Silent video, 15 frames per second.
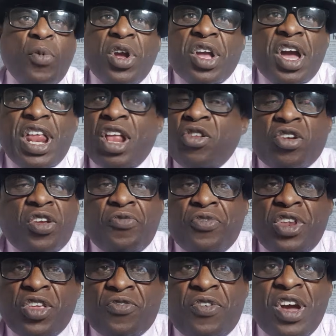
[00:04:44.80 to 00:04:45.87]
we're going out looking for
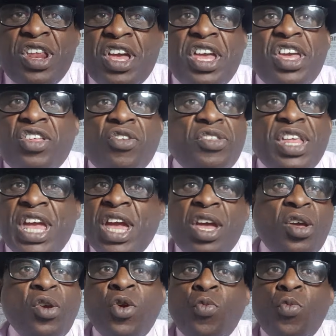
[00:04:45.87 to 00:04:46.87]
this fella, he's not there,